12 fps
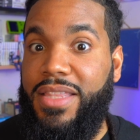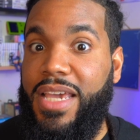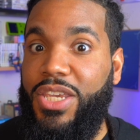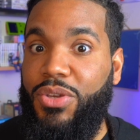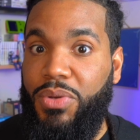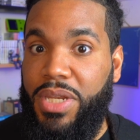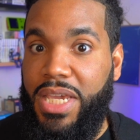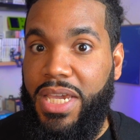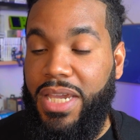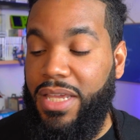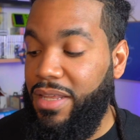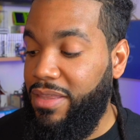that you
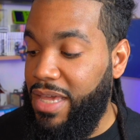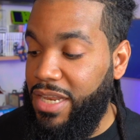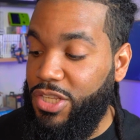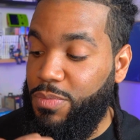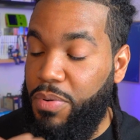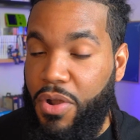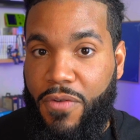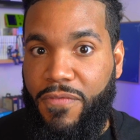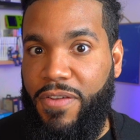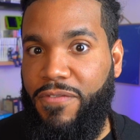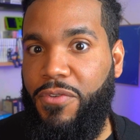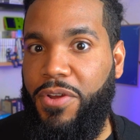need, that is
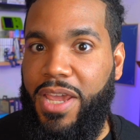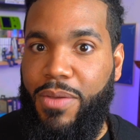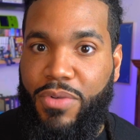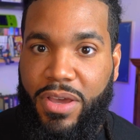perfect for Game